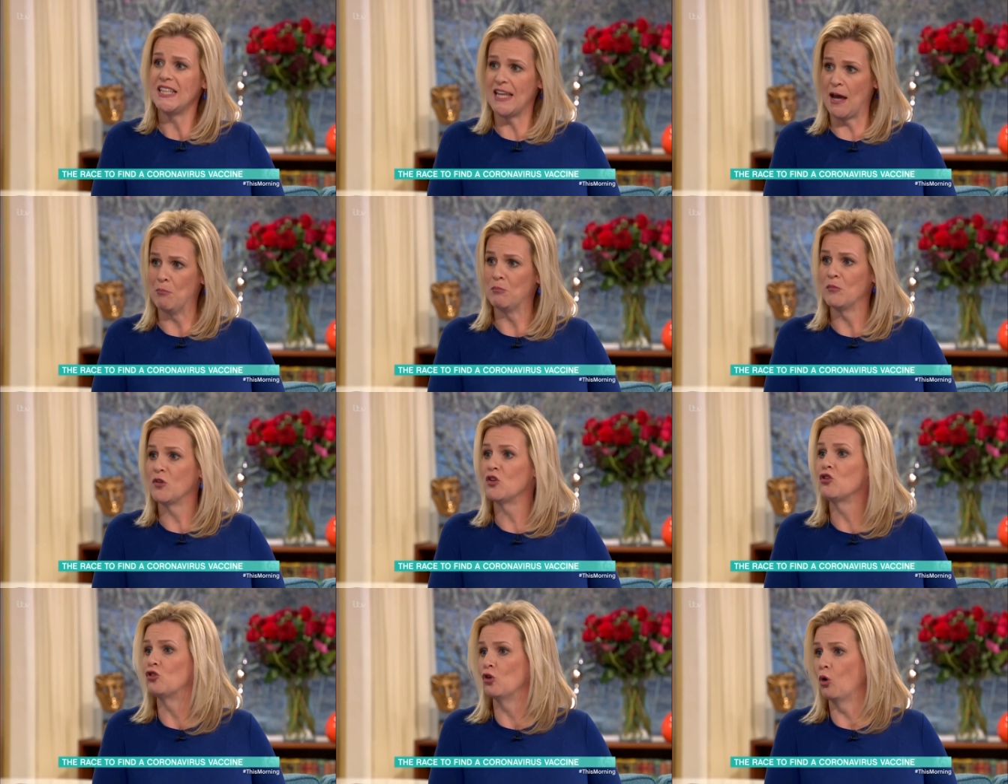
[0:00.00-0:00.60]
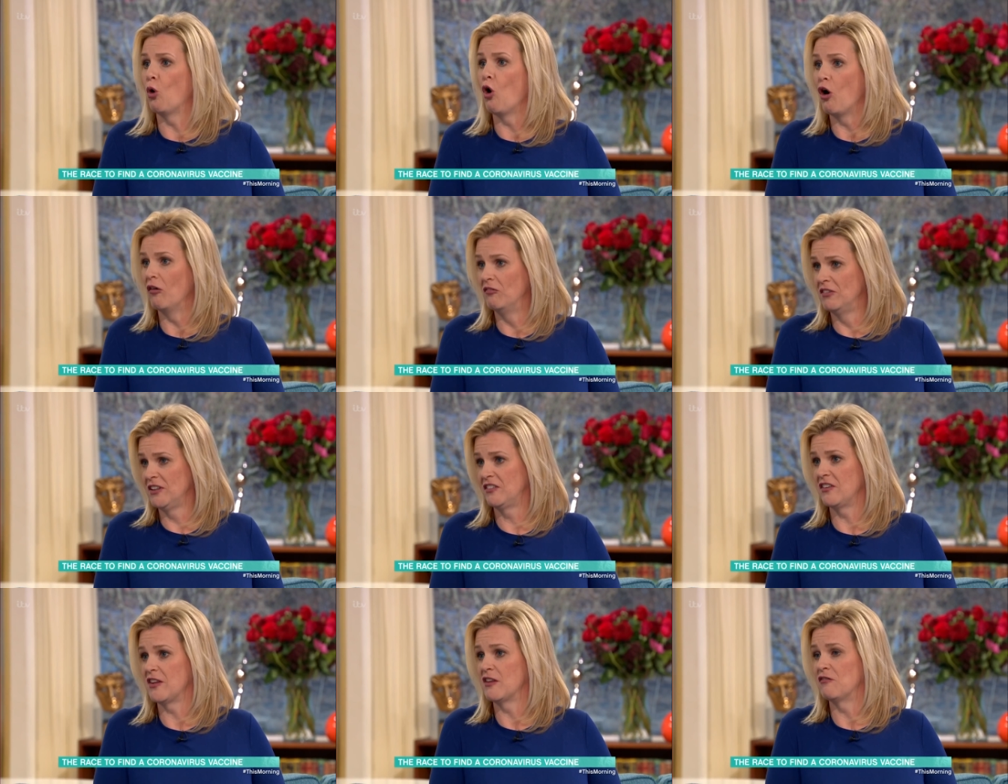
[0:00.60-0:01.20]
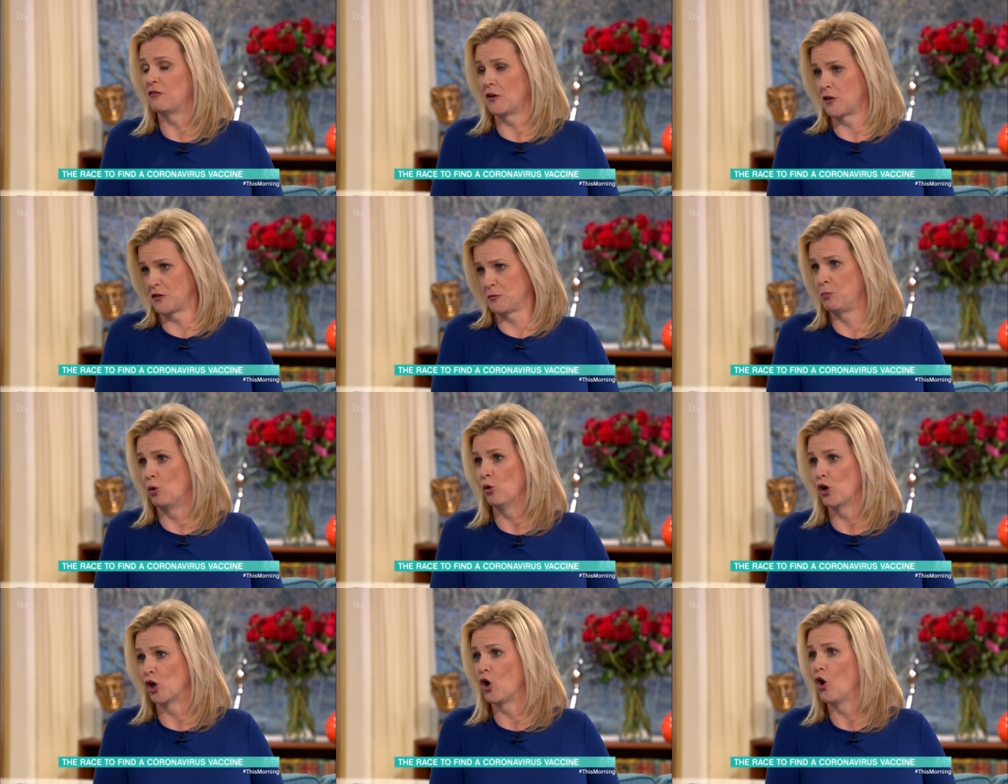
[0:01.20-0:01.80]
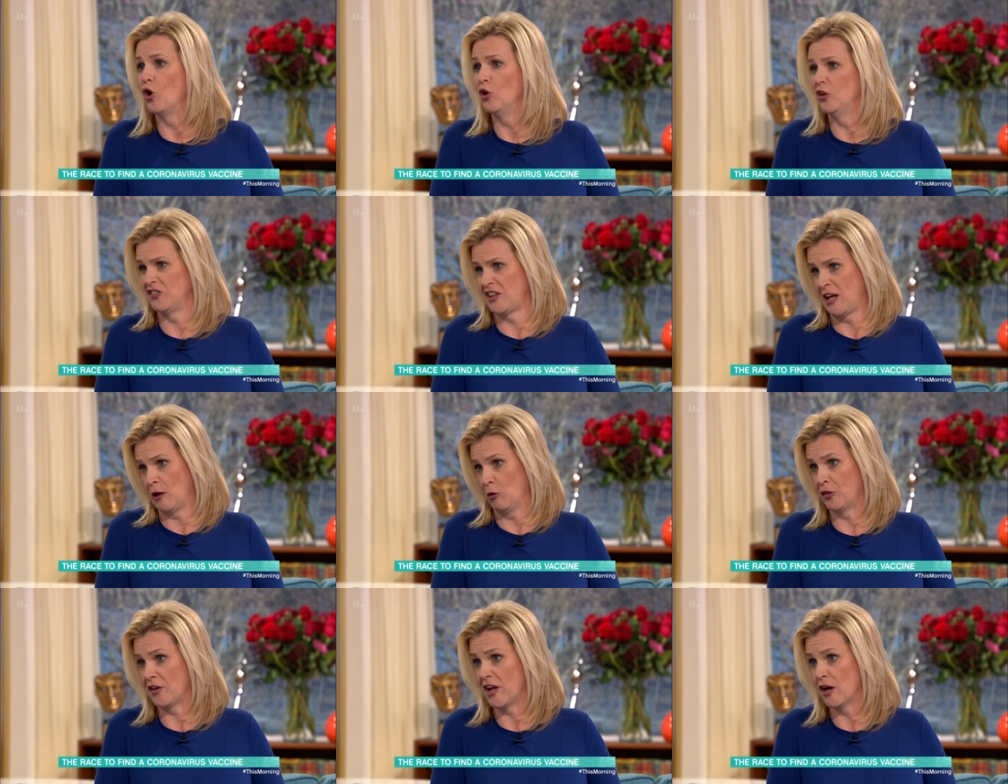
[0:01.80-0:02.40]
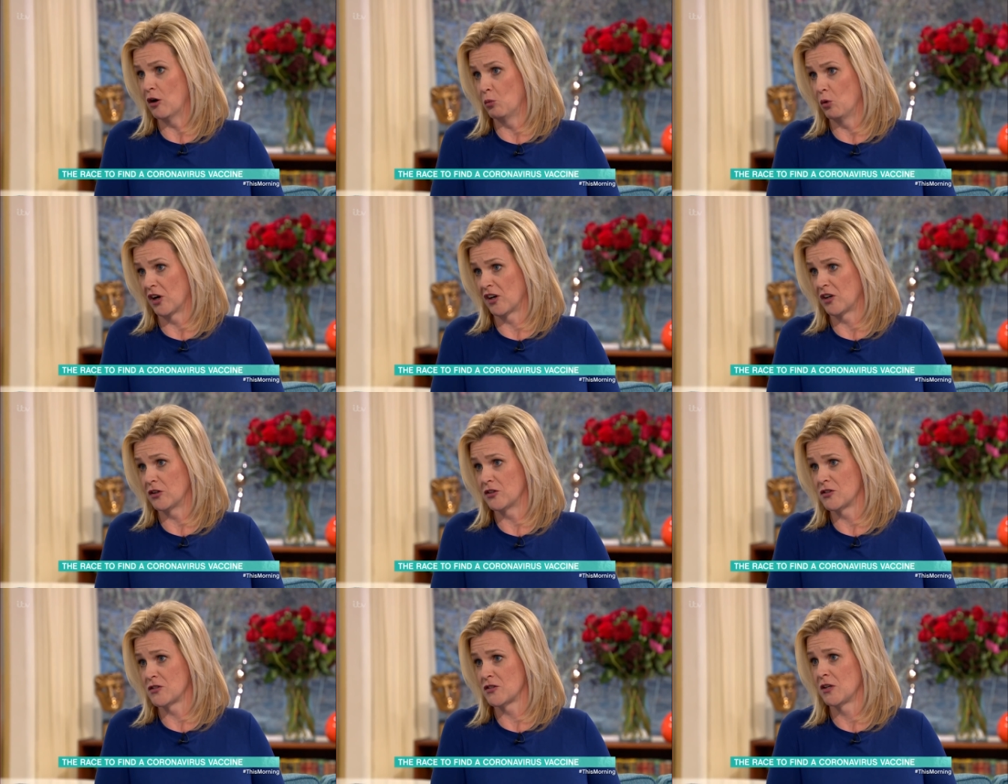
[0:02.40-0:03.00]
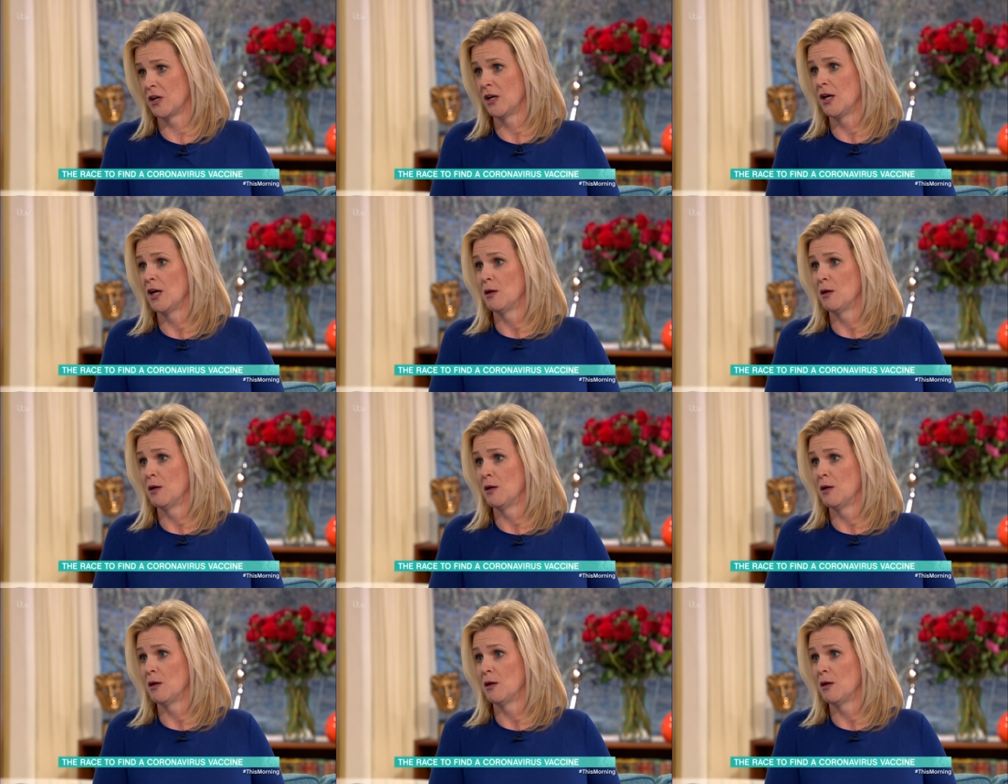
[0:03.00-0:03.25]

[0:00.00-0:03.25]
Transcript: Yeah, so obviously the first port of call is healthcare workers